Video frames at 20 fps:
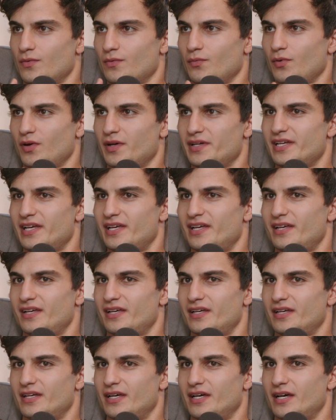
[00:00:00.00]
I well, promise.
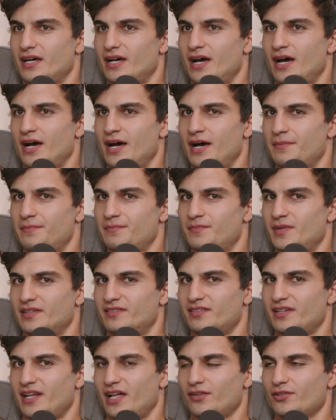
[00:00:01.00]
Um,
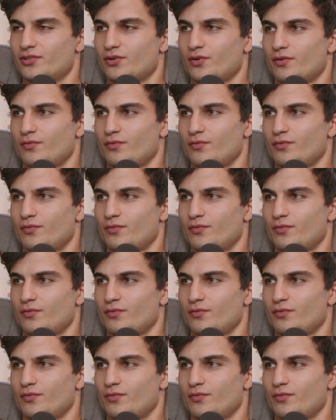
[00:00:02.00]
it's an Eleanor